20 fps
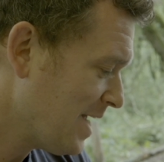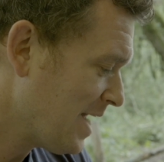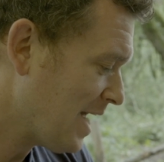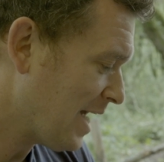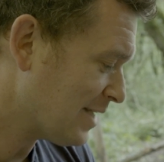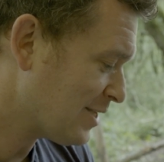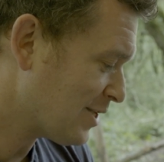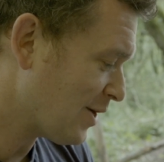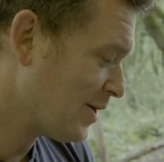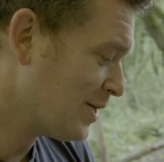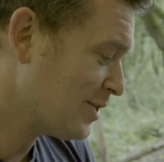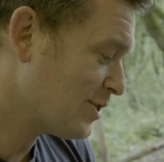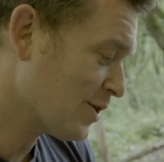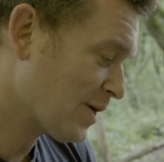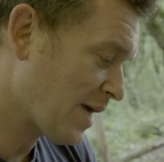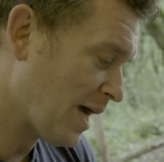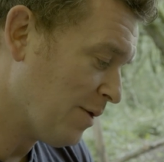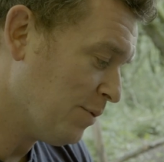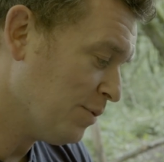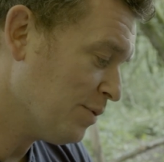And so he
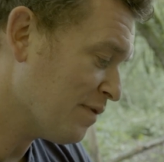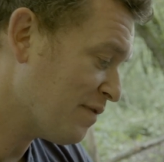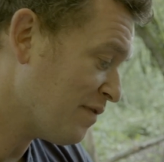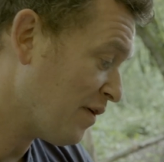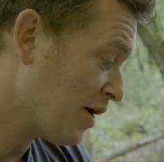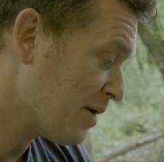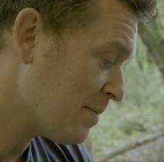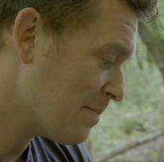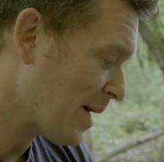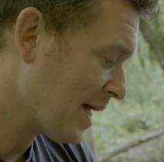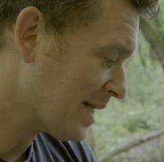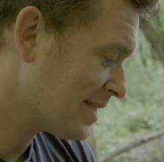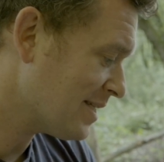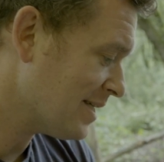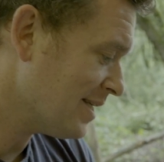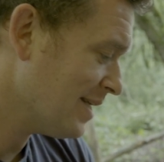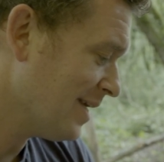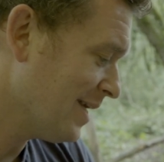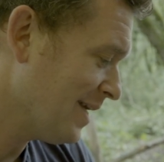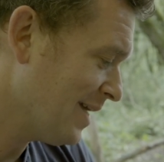took out all the fine
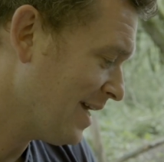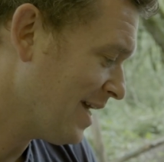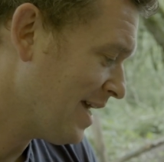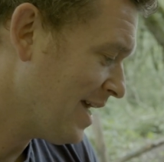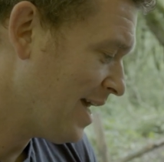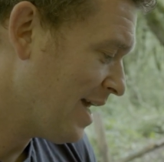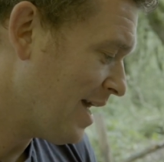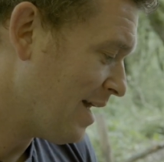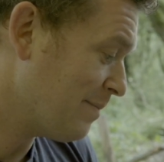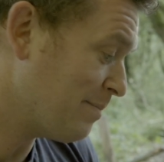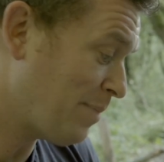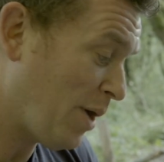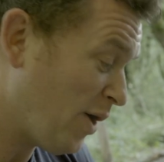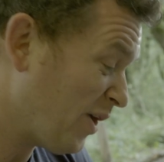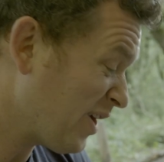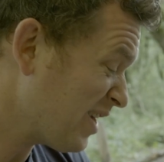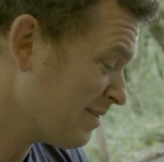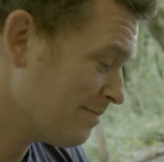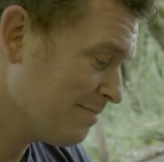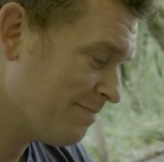batten,
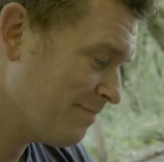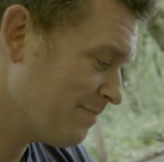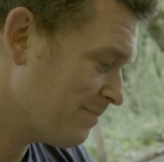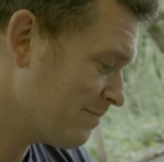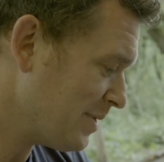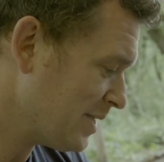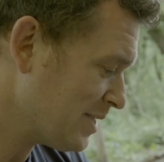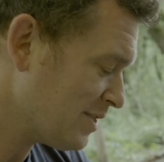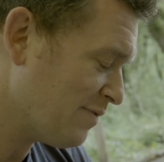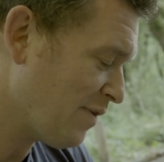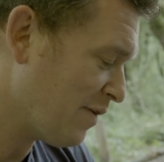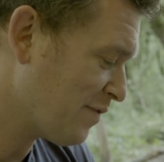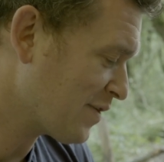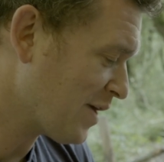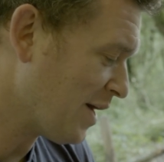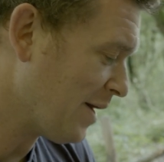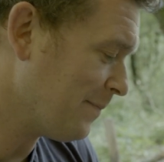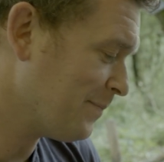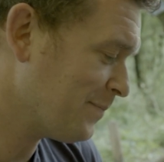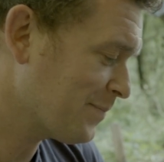pine, bits of
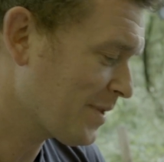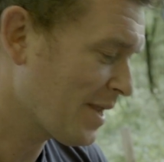offcut.